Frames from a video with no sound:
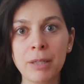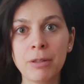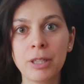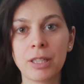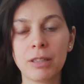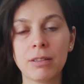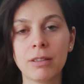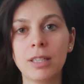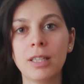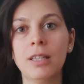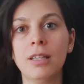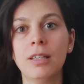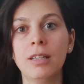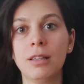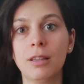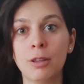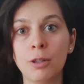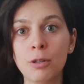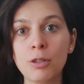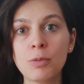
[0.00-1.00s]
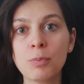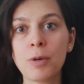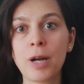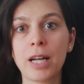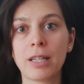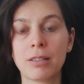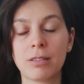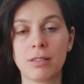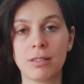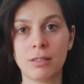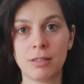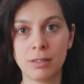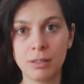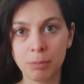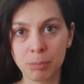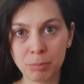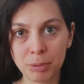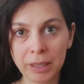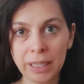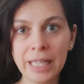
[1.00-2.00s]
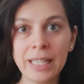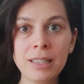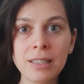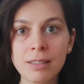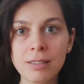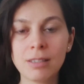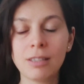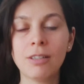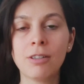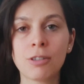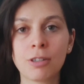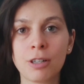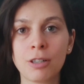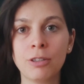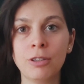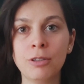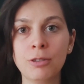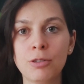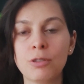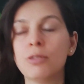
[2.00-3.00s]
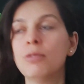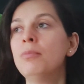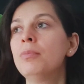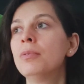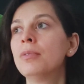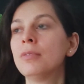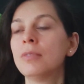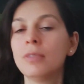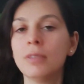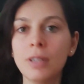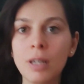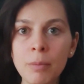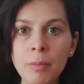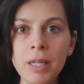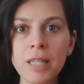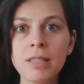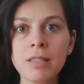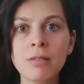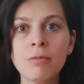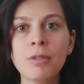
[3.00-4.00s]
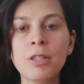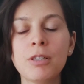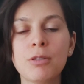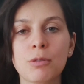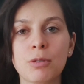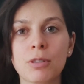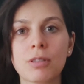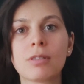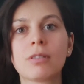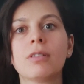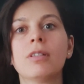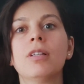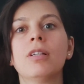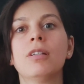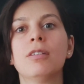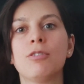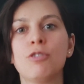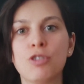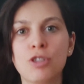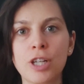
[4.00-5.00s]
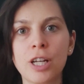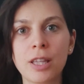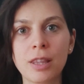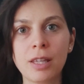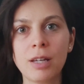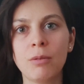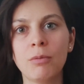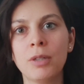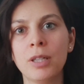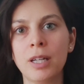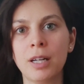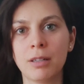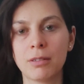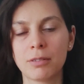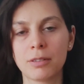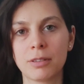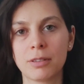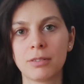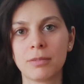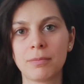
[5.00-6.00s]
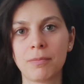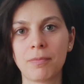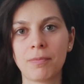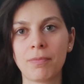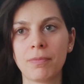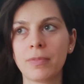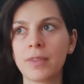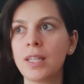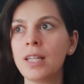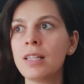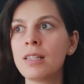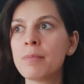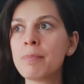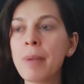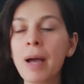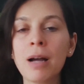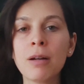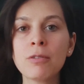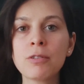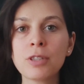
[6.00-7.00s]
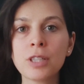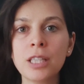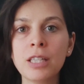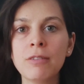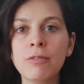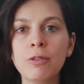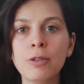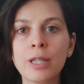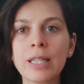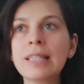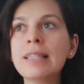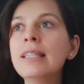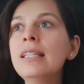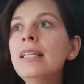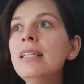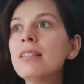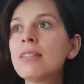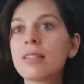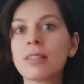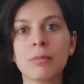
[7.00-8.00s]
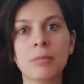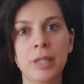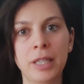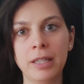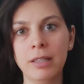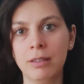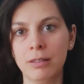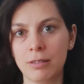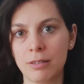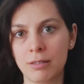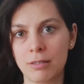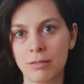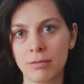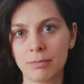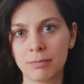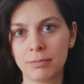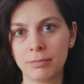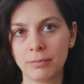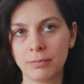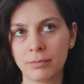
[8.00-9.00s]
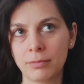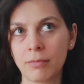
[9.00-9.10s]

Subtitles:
Period. Those practices, the playlist here on YouTube, amazing resource. Check that one out. It's bound to give you at least some hints.